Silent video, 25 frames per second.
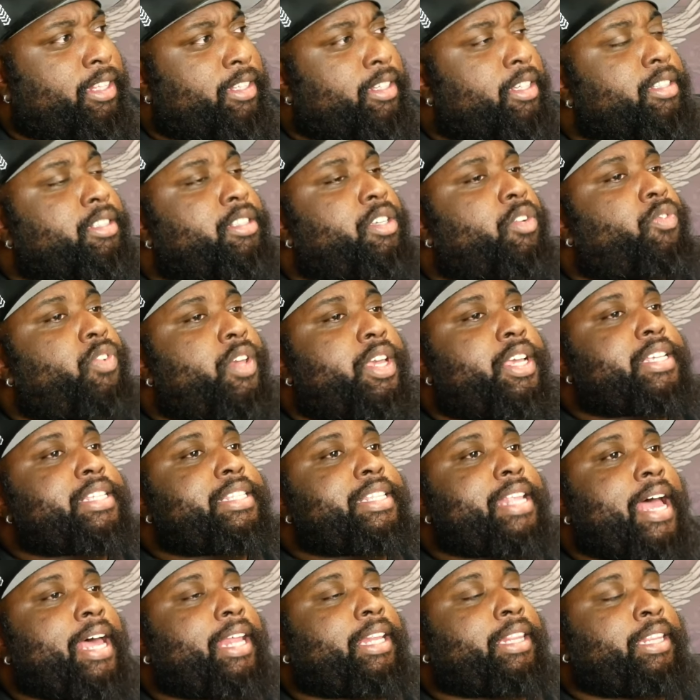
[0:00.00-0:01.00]
Sophia's
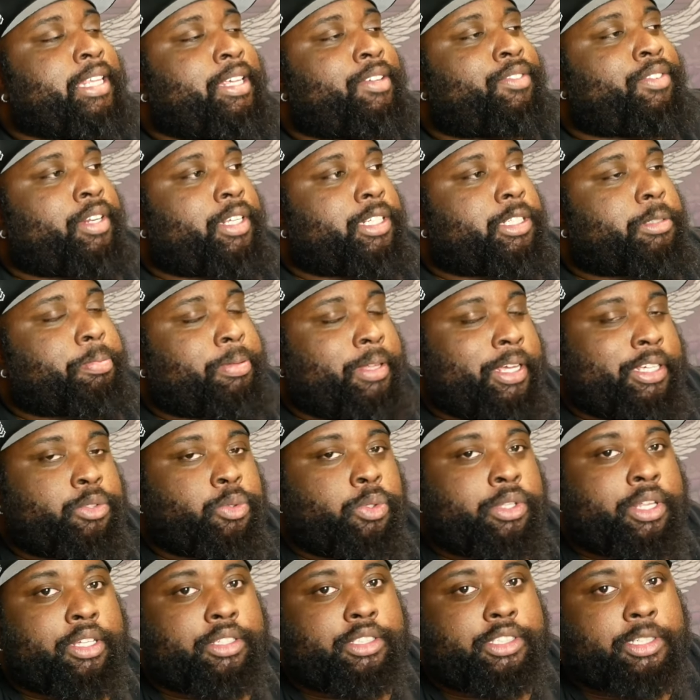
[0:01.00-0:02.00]
not leaving this place
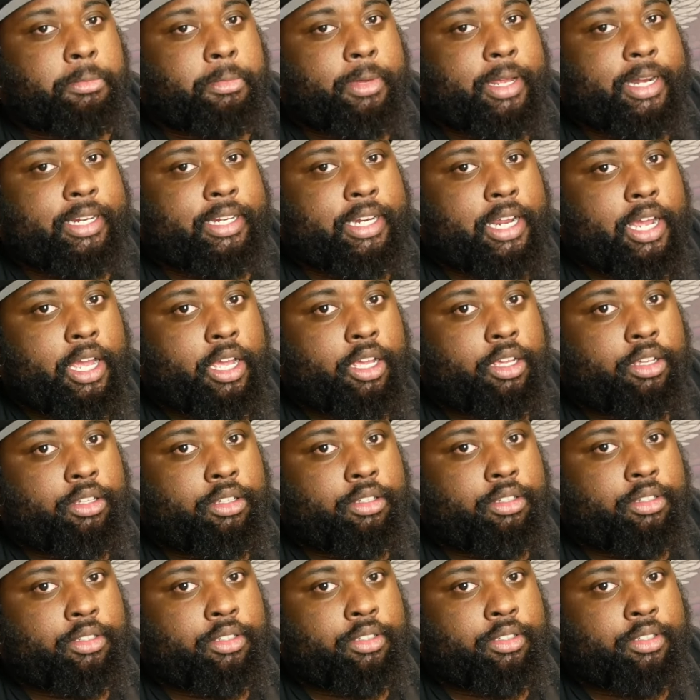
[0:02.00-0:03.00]
without somebody dying.
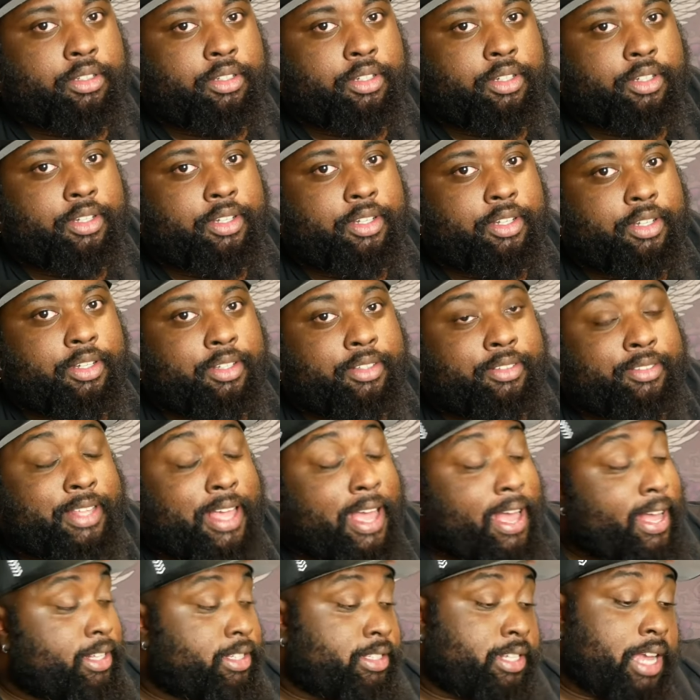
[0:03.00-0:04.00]

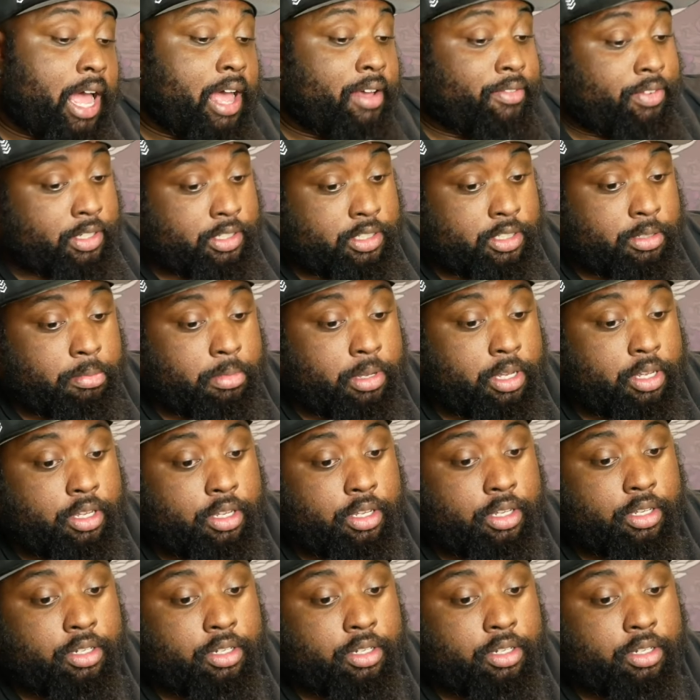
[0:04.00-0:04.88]
That's obvious to me.